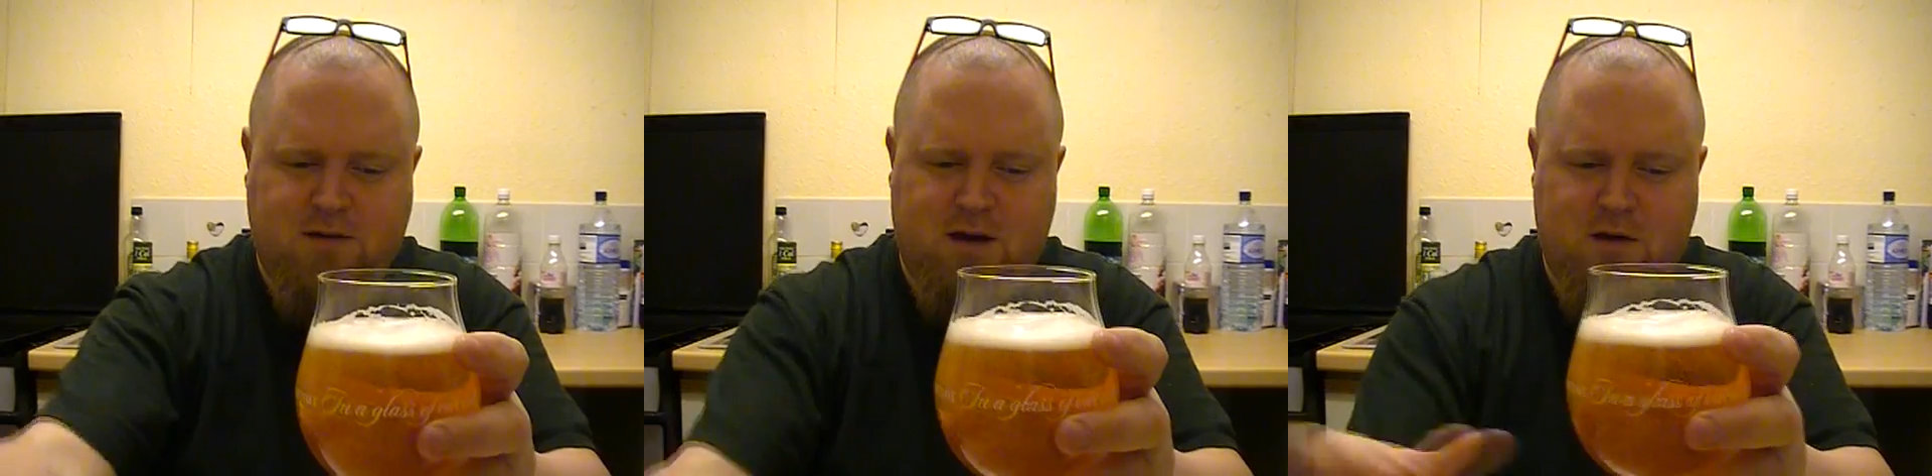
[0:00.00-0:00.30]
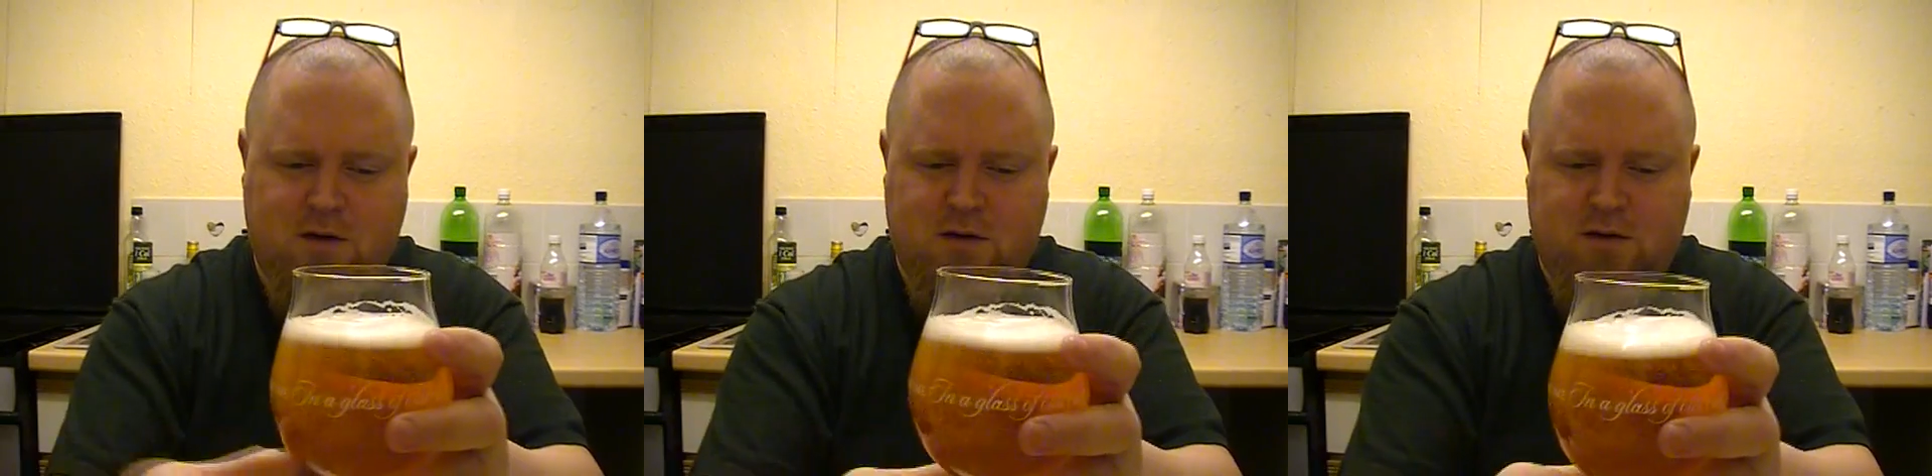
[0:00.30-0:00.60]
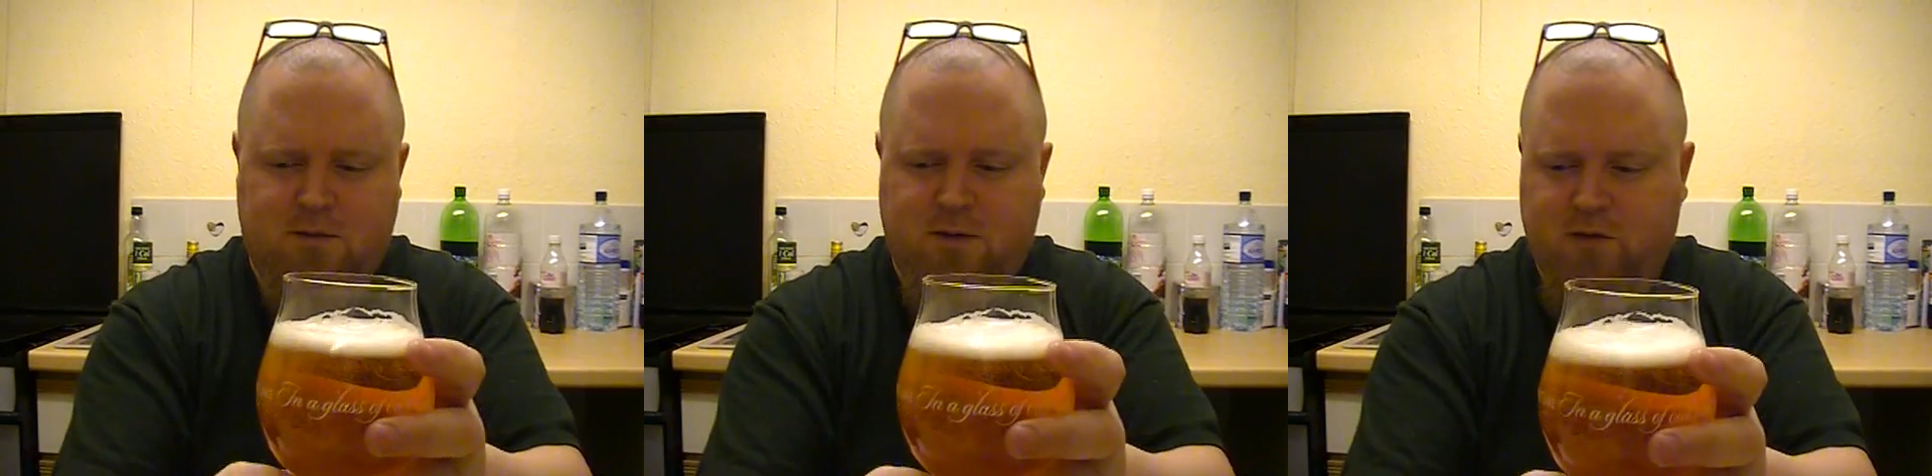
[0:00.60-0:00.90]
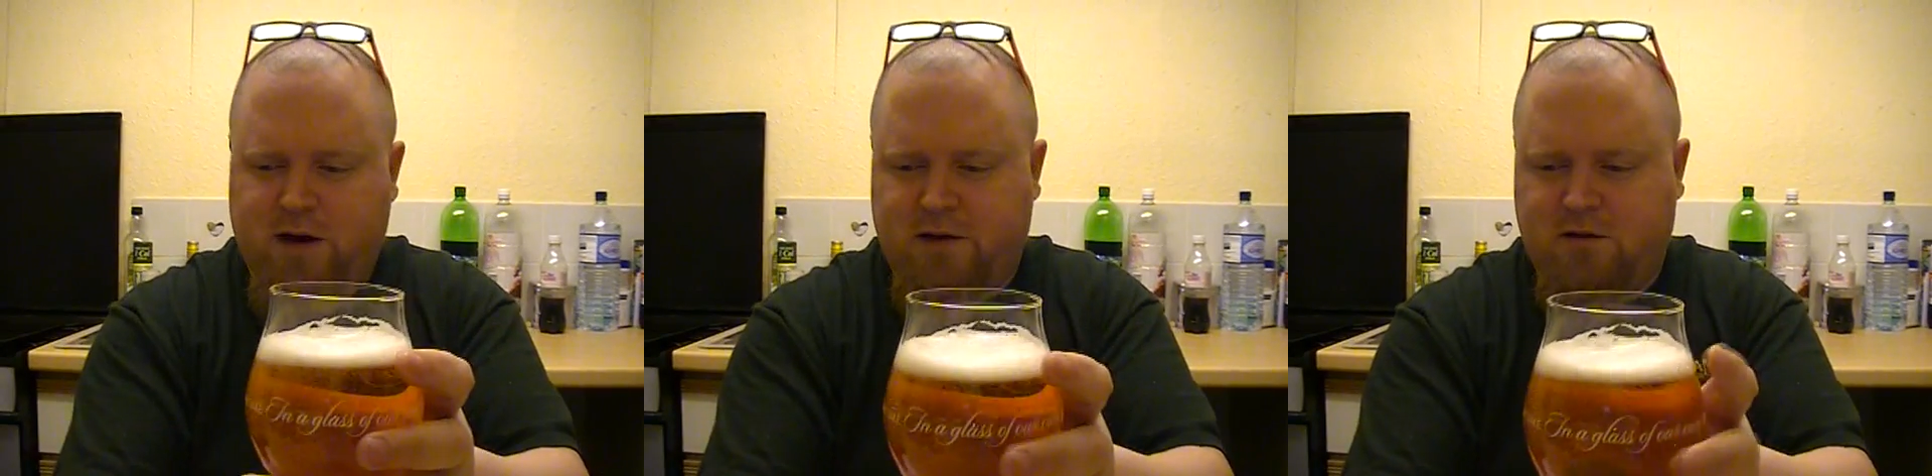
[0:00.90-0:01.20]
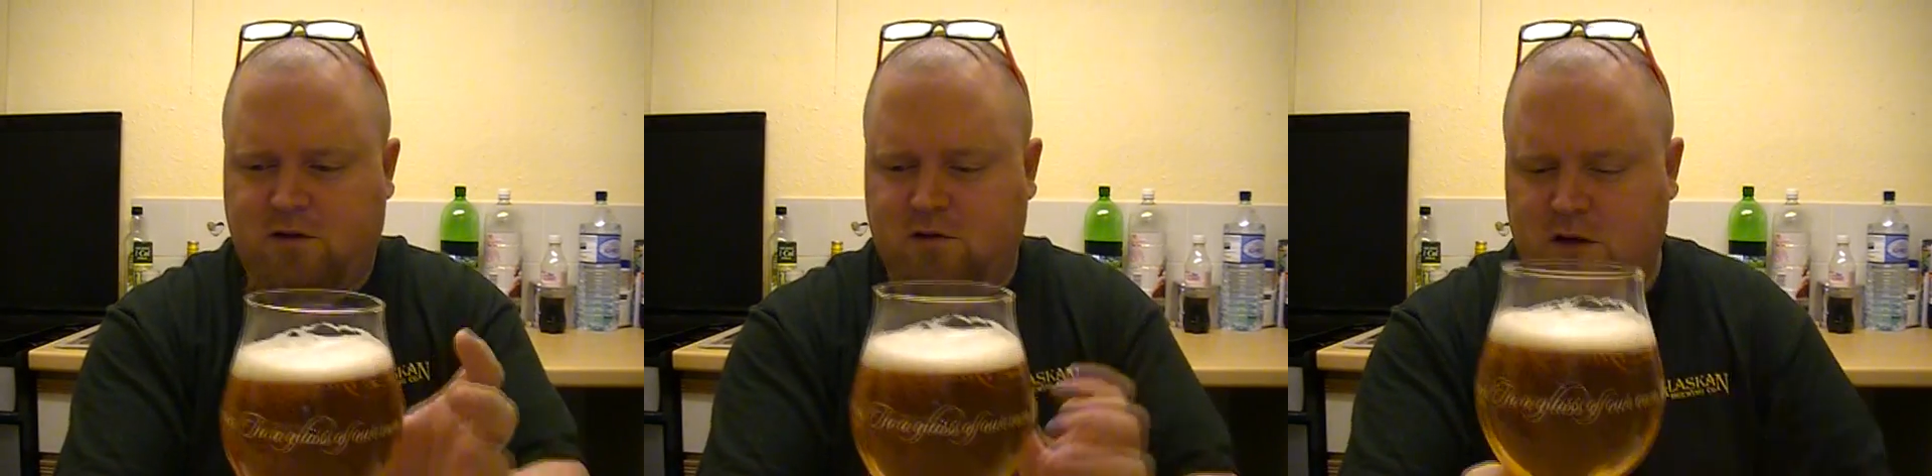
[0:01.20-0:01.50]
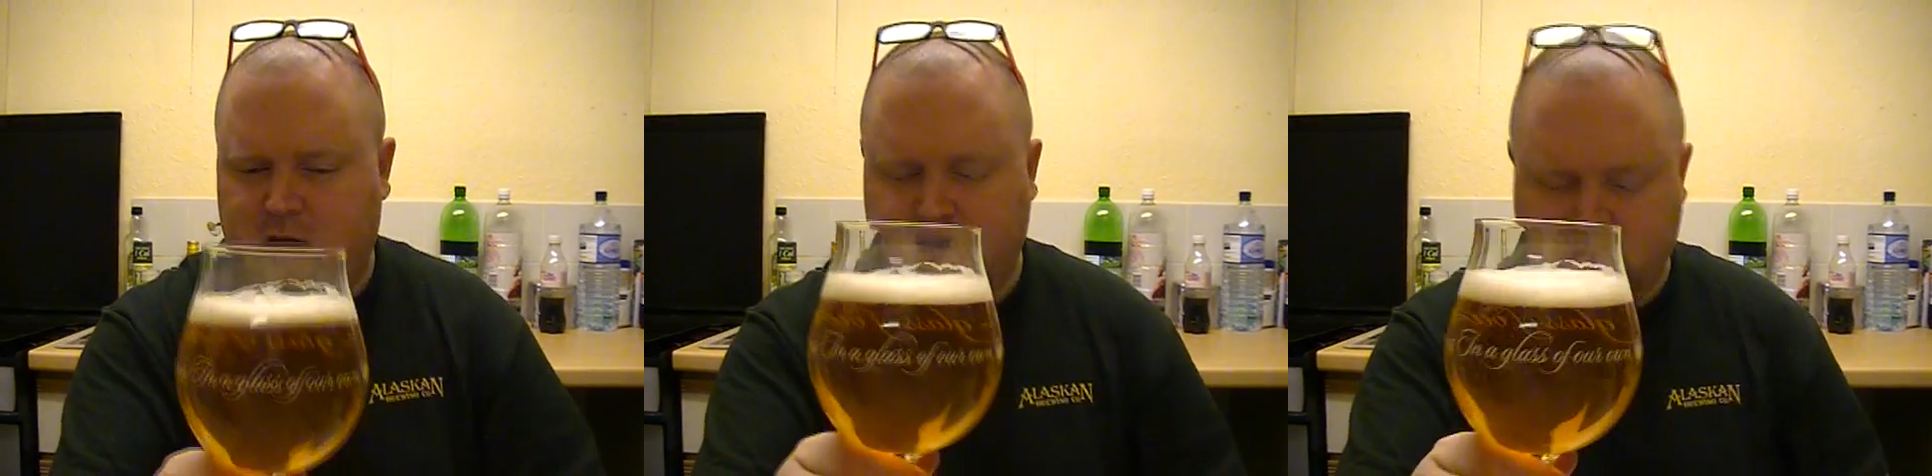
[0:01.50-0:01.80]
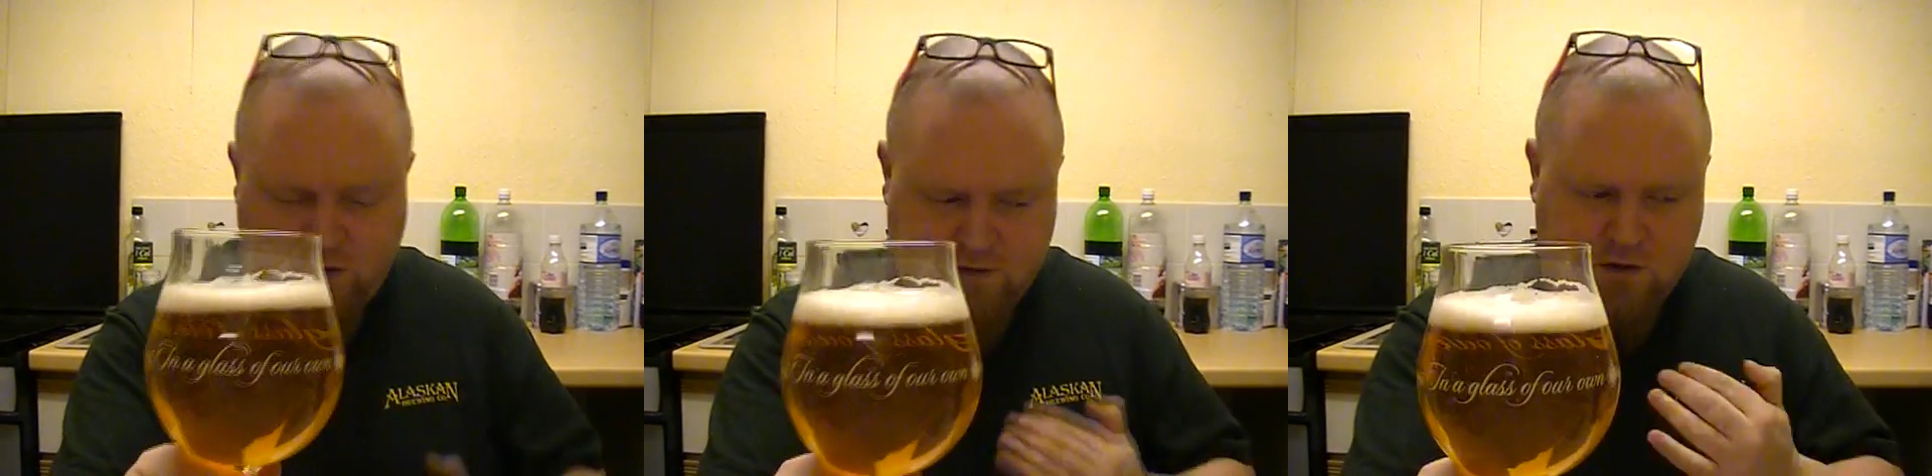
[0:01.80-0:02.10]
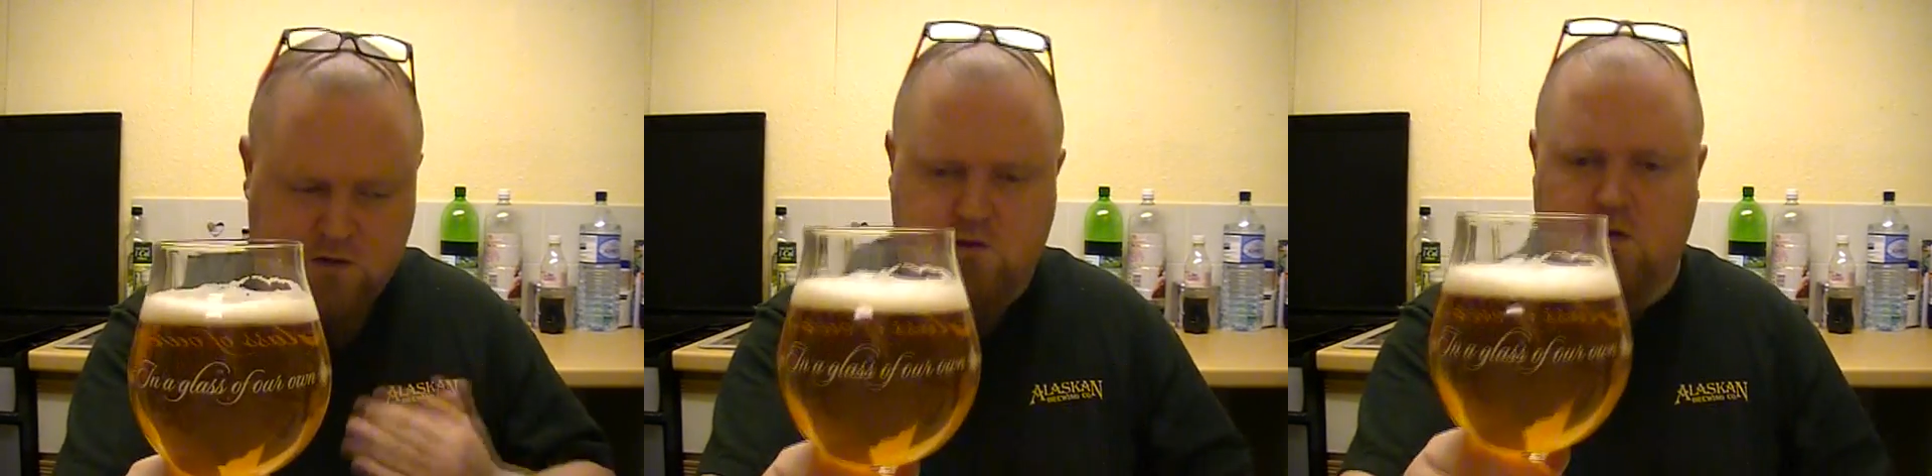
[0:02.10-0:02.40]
so this will be really interesting to